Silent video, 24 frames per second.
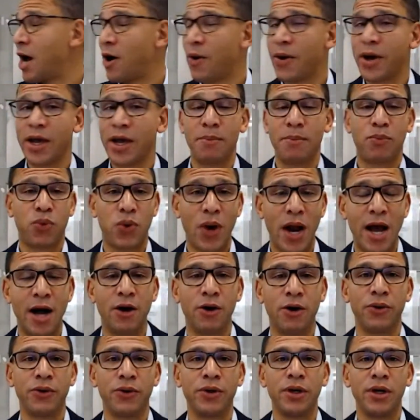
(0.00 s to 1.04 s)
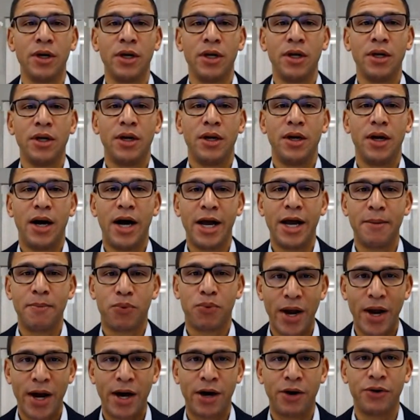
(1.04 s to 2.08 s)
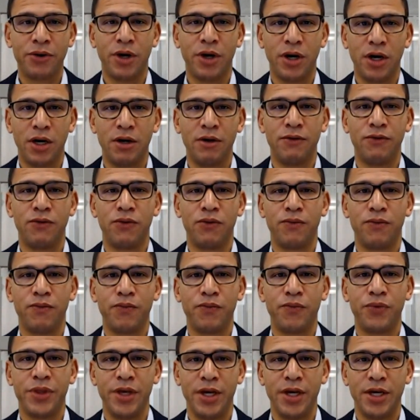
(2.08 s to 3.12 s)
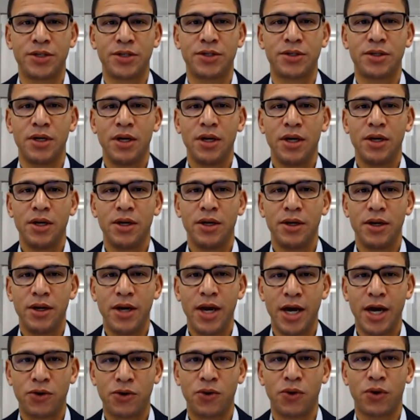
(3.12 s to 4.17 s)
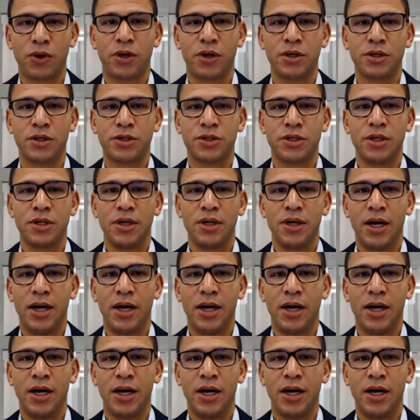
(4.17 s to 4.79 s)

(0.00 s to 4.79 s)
I am proud. I am proud of this headquarters.